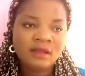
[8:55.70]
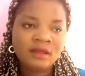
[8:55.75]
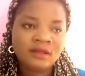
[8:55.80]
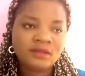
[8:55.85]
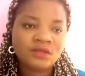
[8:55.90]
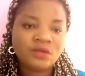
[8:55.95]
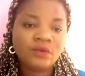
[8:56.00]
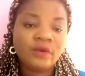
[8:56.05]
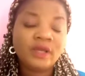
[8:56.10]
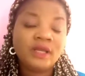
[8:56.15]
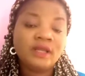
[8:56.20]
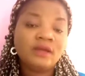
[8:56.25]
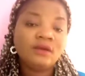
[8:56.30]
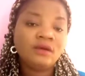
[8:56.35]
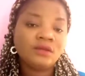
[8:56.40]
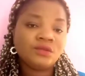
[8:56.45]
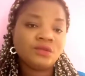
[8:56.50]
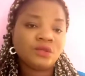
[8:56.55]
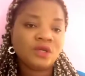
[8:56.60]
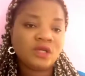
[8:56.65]
So when they
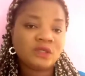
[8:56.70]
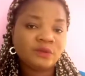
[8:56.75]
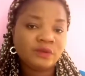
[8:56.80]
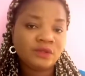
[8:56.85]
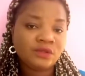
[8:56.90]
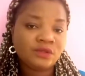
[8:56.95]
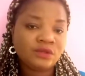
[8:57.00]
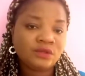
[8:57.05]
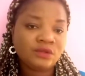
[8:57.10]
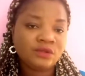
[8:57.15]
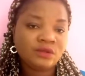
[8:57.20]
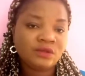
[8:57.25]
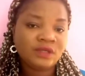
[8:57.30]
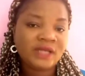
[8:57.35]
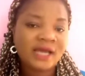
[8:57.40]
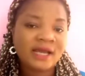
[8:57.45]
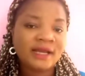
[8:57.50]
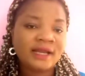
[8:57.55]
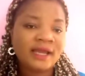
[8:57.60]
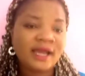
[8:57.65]
go to the hospital
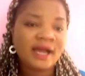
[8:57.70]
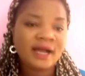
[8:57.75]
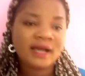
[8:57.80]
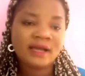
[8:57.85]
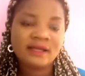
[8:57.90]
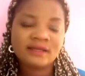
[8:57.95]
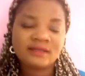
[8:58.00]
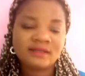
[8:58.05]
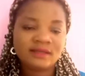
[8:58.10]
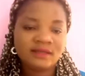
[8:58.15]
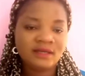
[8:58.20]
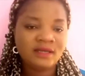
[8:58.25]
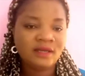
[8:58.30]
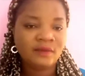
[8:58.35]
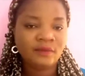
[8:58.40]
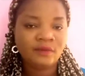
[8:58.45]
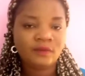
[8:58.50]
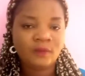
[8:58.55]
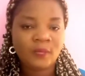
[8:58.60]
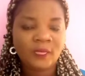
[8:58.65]
that night, I can't sleep.